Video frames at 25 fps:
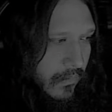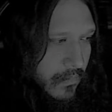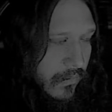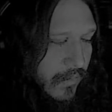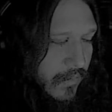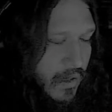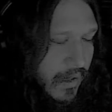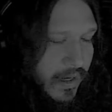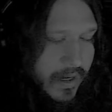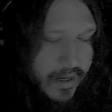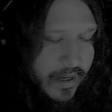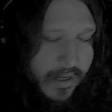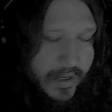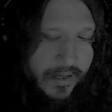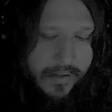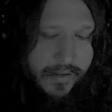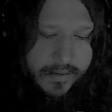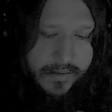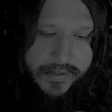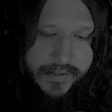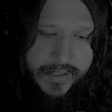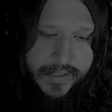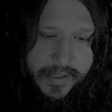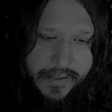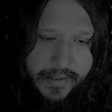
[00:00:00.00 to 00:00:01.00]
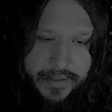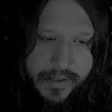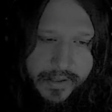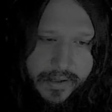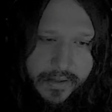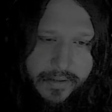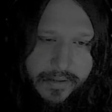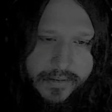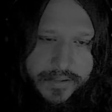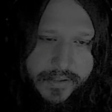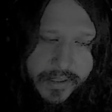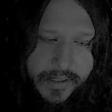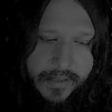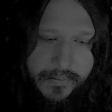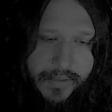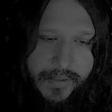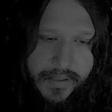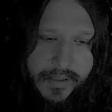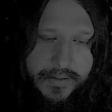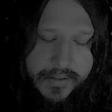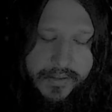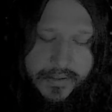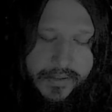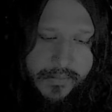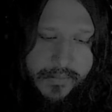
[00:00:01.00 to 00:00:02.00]
Nah, it's not that. It's not
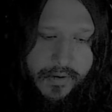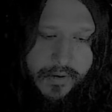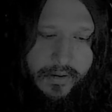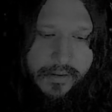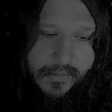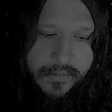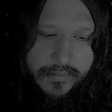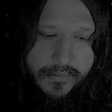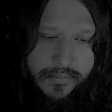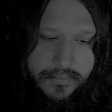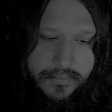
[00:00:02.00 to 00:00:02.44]
about smart.